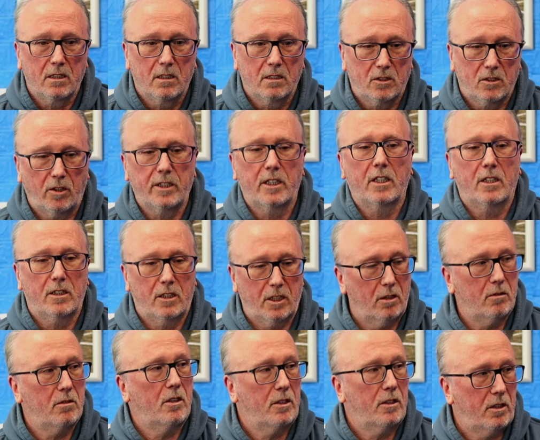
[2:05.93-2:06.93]

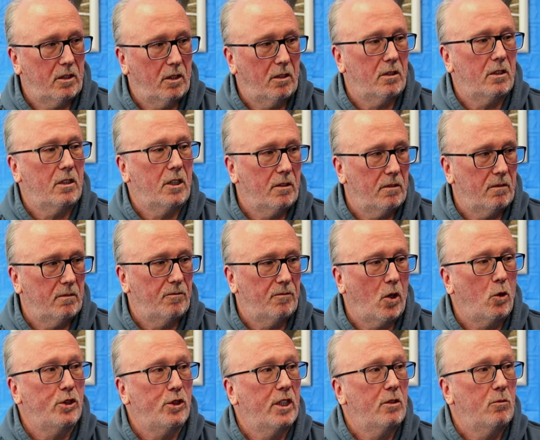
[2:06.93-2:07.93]
the
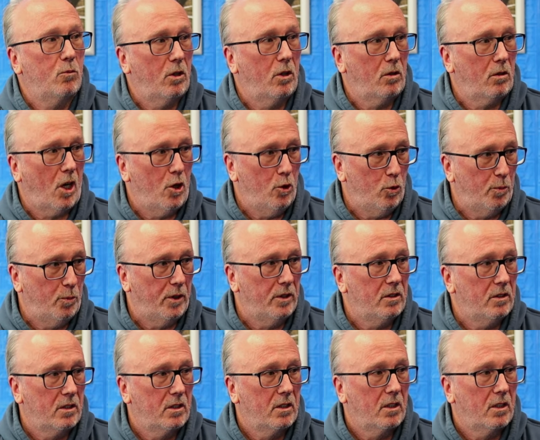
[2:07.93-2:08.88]
voting will open,